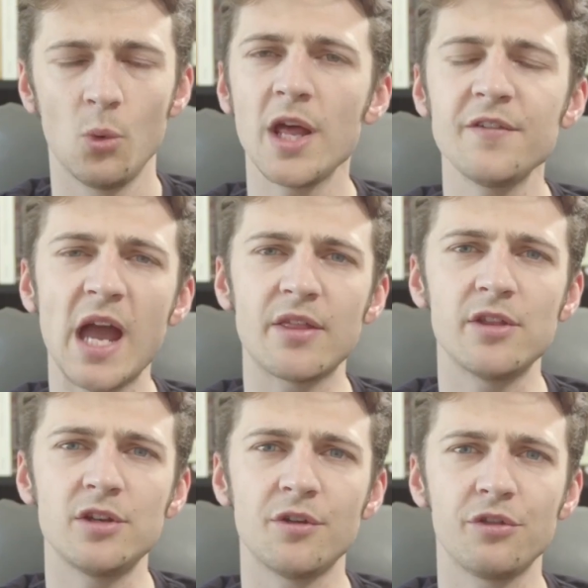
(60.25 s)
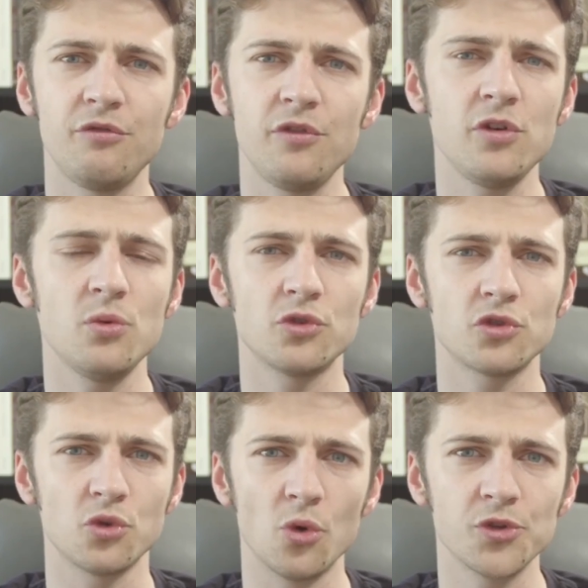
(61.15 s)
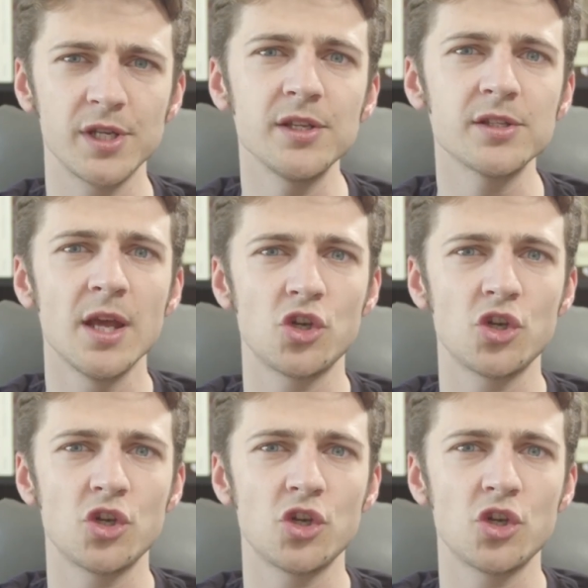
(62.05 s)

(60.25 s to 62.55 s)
Well, I've gathered a few sources,